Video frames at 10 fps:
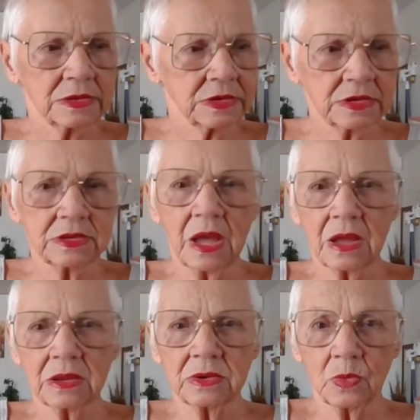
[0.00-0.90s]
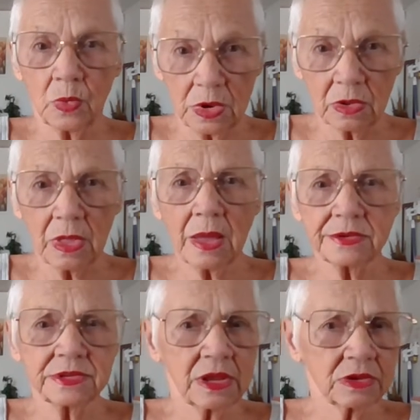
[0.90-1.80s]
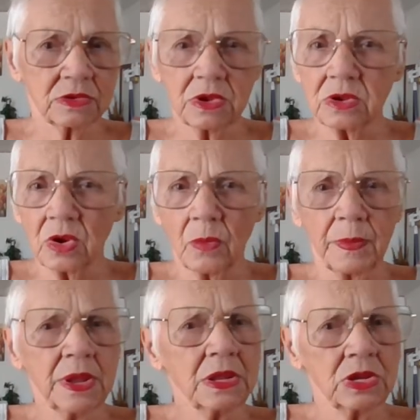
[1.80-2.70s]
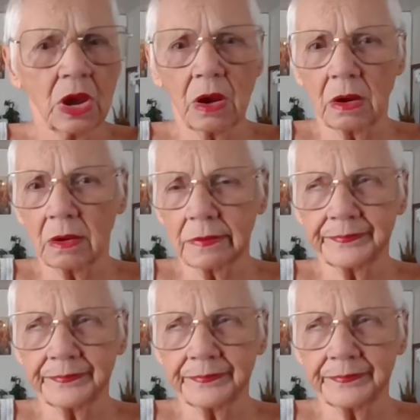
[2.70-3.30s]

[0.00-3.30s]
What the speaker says: did not realize that. You know, being young,